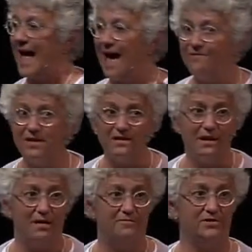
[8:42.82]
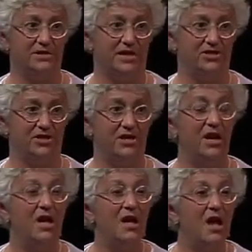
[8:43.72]
having a conversation,
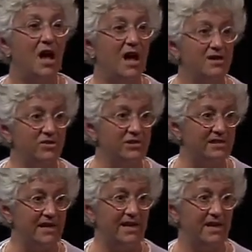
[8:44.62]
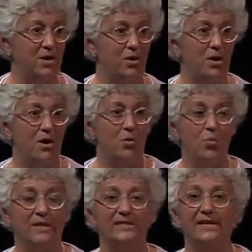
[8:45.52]
understanding
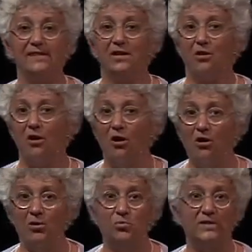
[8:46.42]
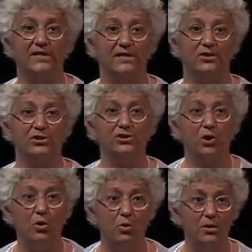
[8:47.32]
what's in their heart, what's in their
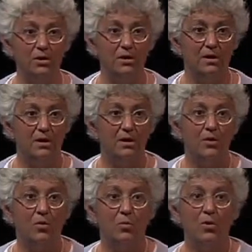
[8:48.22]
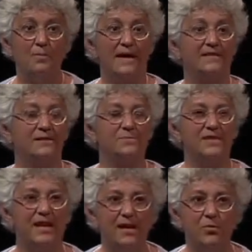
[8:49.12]
soul, what makes them
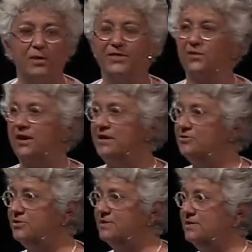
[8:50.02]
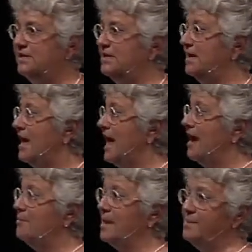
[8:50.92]
tick, what they're interested in,
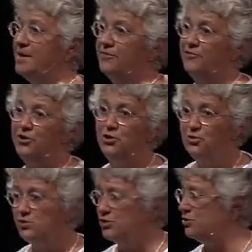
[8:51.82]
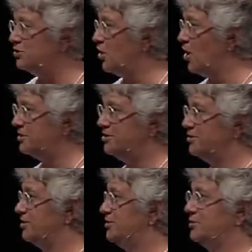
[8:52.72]
how maybe if you two talked, you could do